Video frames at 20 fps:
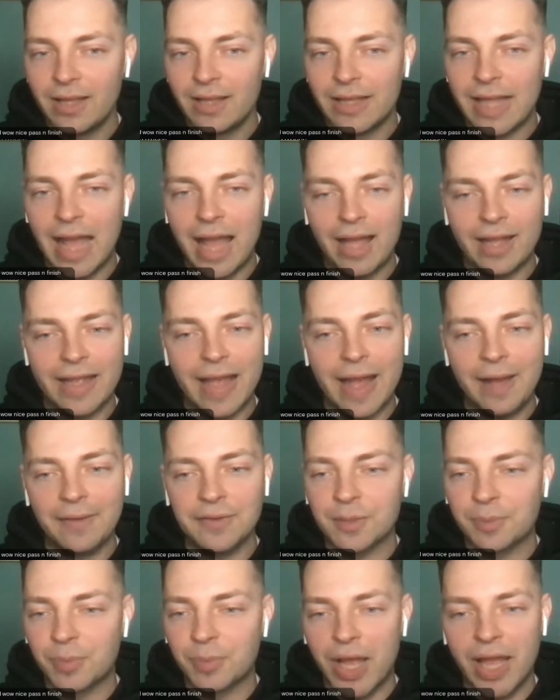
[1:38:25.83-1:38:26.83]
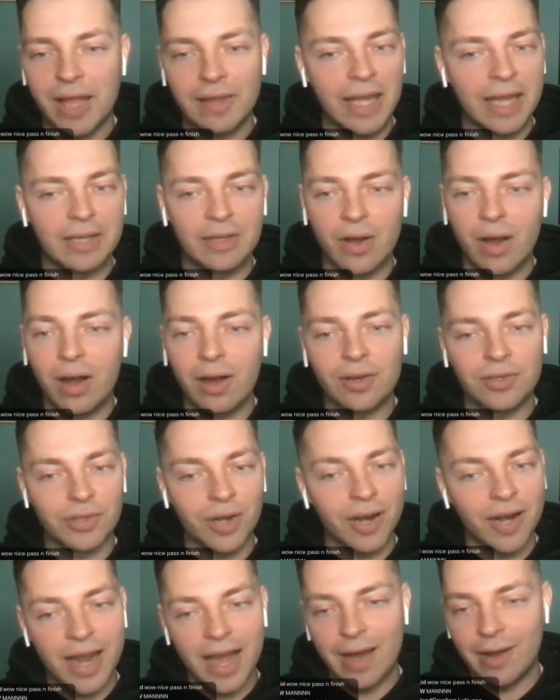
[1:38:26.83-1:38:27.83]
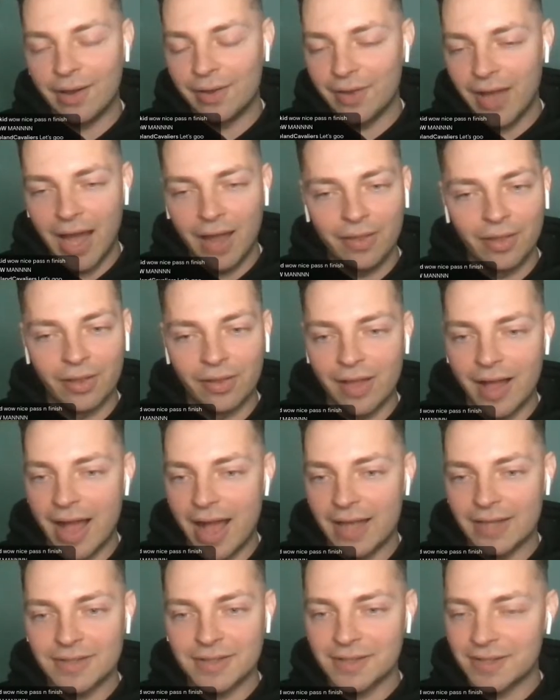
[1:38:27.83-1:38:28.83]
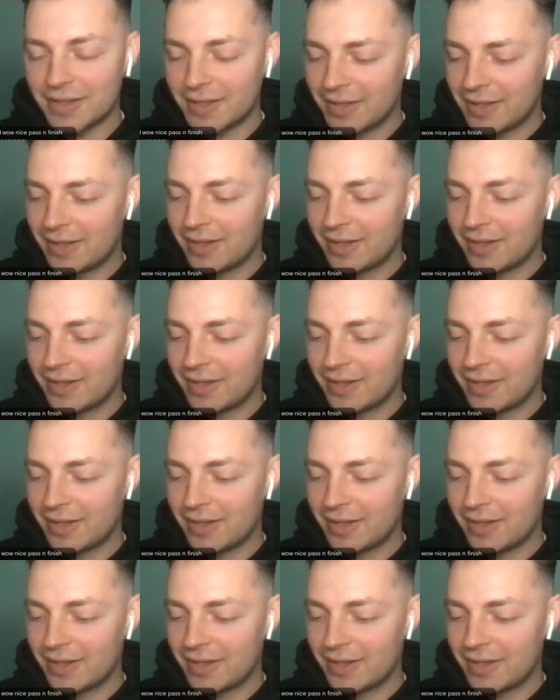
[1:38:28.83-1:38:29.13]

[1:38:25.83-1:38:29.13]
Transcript: Cavs are playing like dogs right now on the glass.